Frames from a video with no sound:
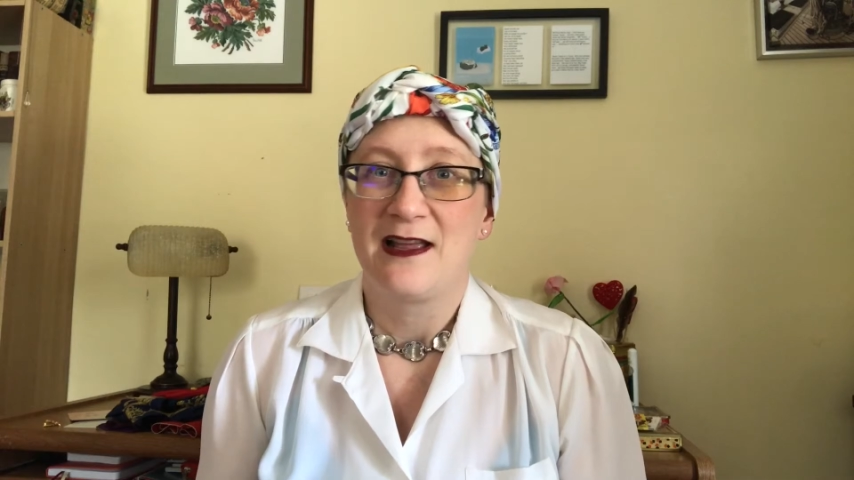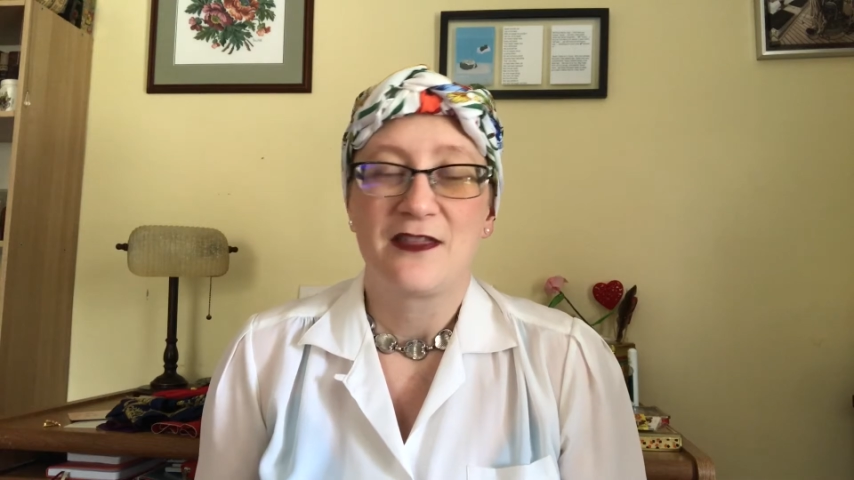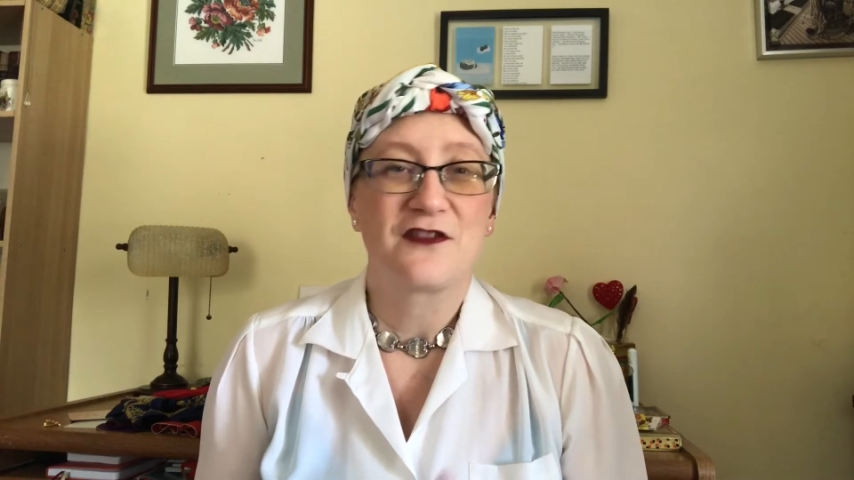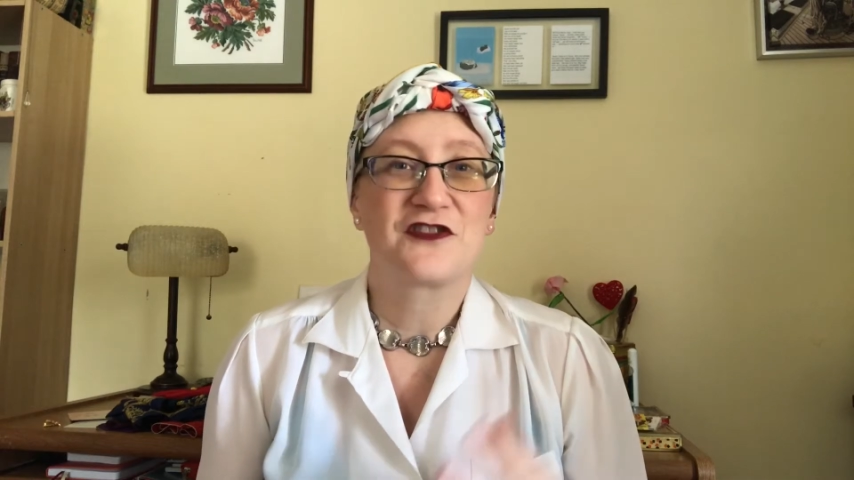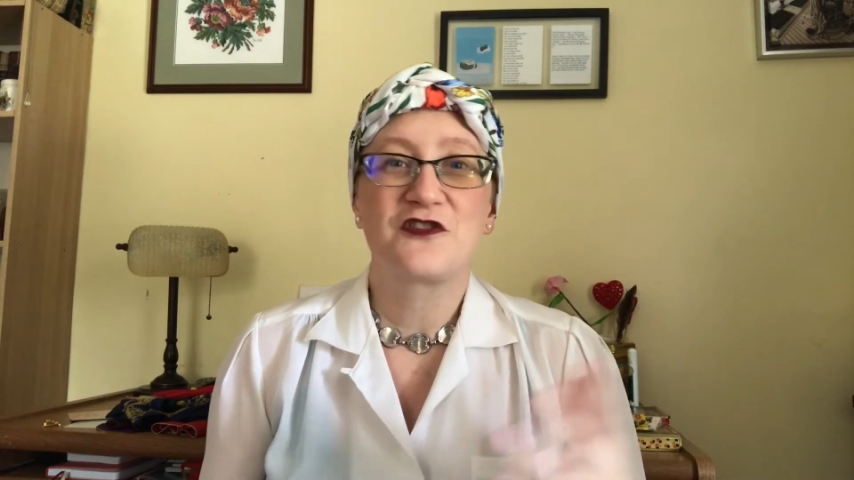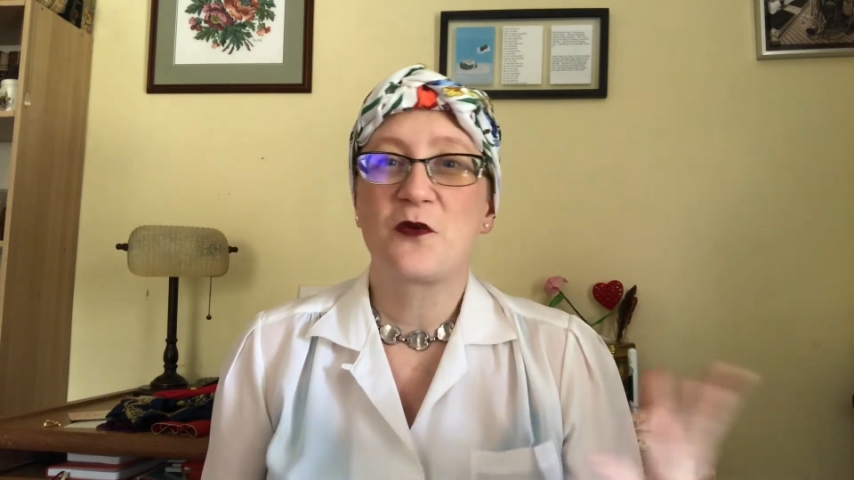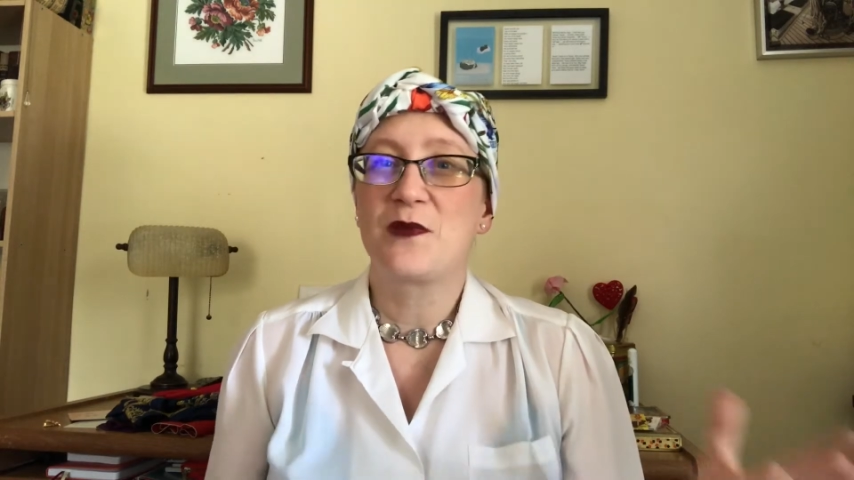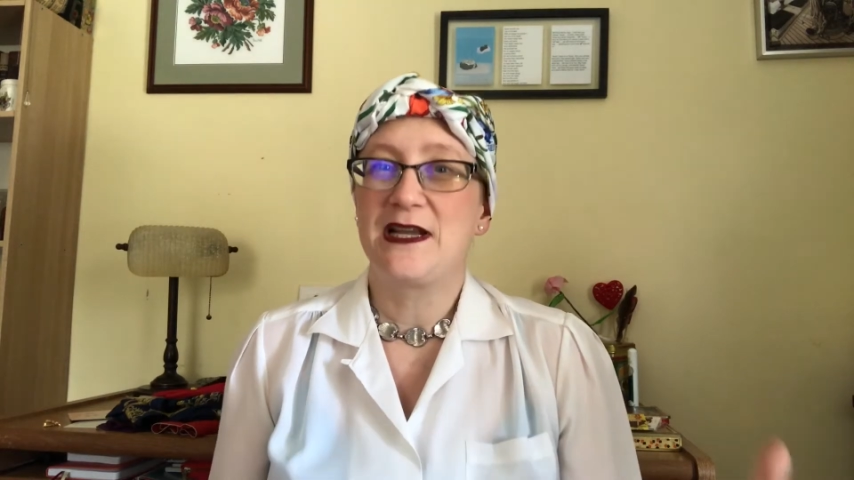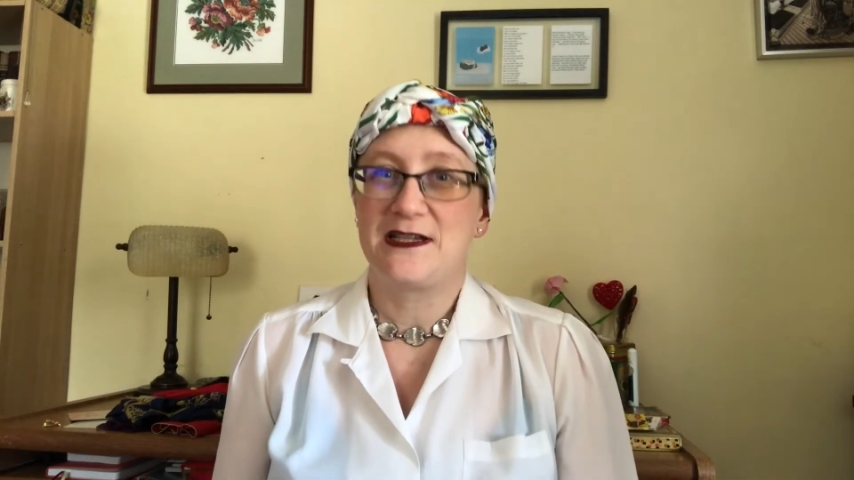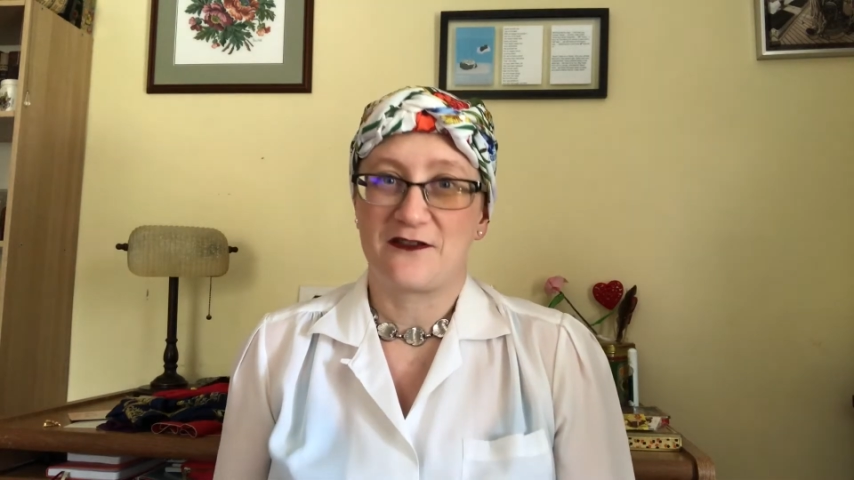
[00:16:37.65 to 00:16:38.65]
there's so
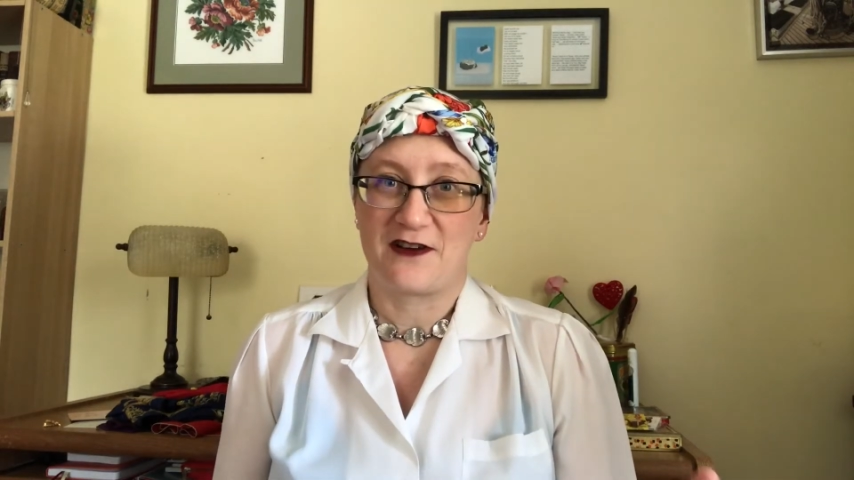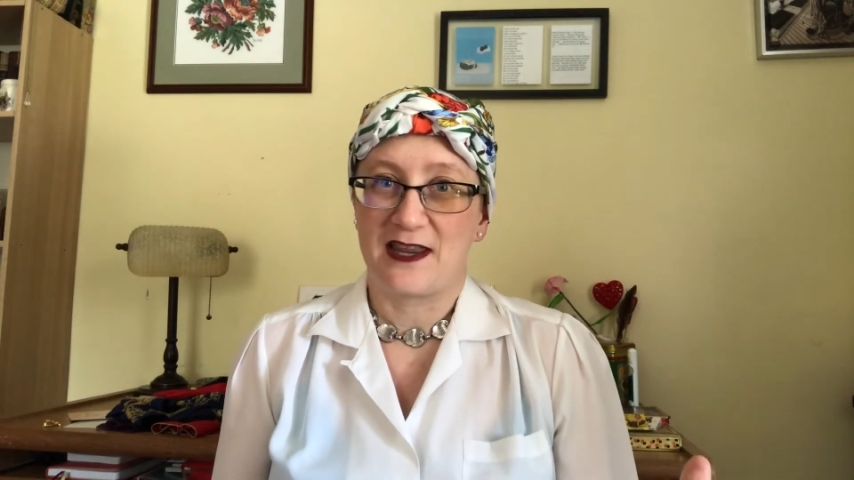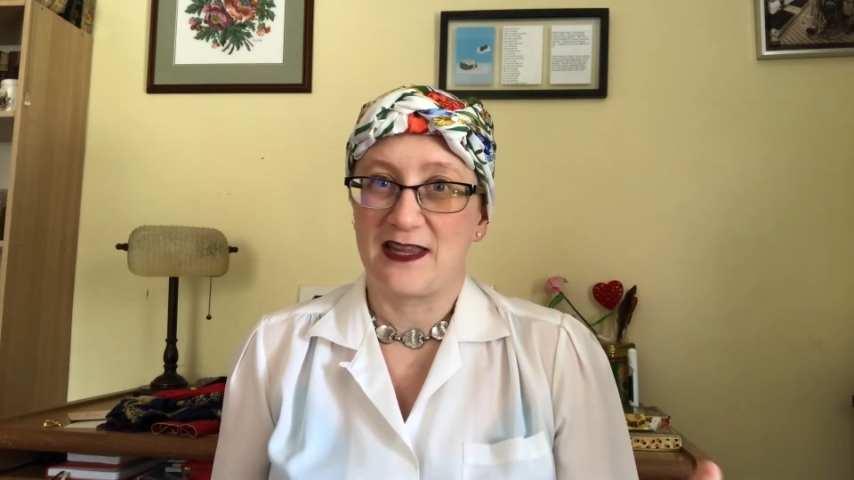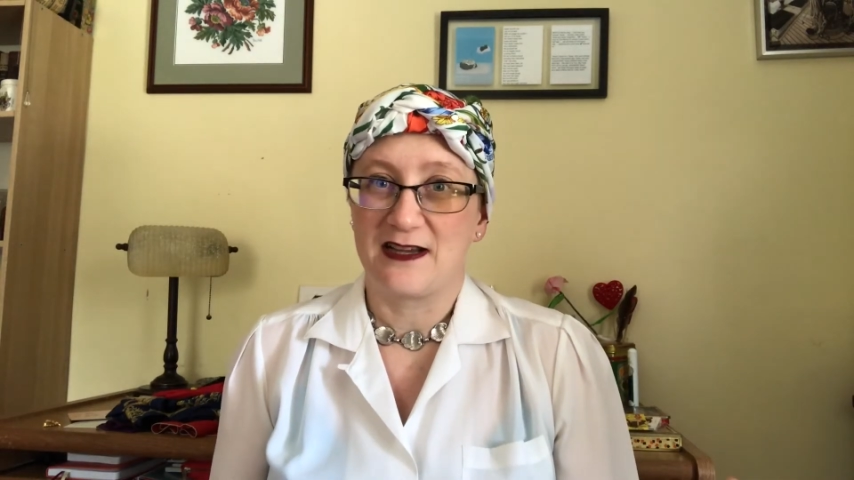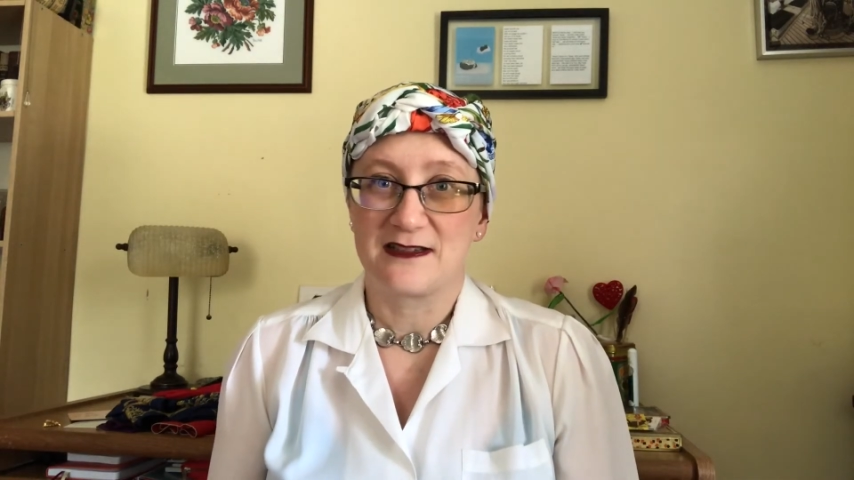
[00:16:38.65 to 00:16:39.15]
many different things